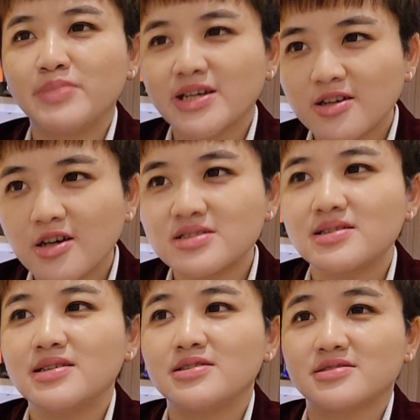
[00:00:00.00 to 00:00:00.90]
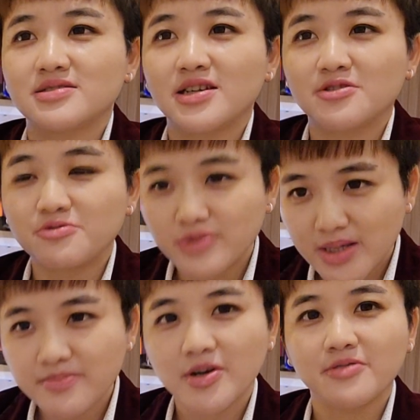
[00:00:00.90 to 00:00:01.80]
Because it is a
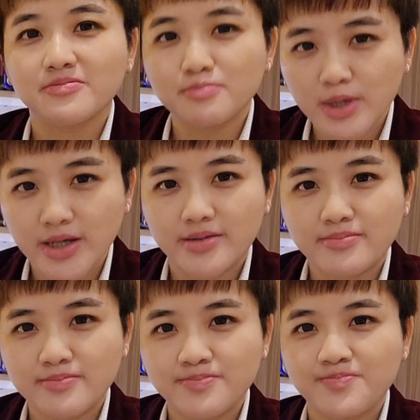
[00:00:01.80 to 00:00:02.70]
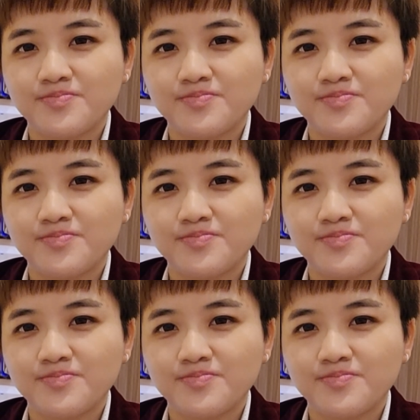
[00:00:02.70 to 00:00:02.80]
dream of mine